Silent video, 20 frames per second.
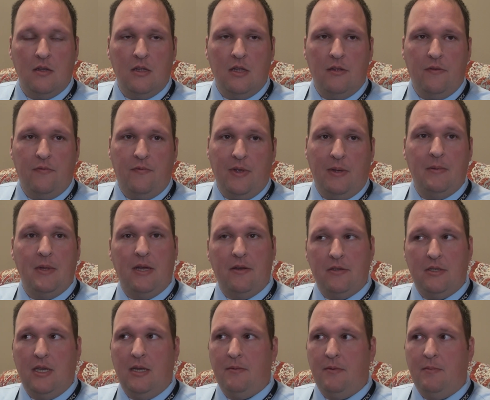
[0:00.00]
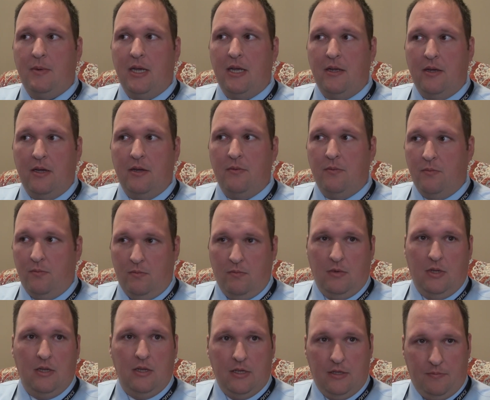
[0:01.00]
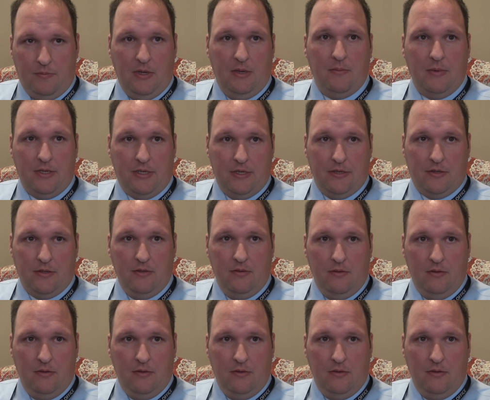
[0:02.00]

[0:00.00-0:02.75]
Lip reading: The family I was adopted by, it's me and my sister.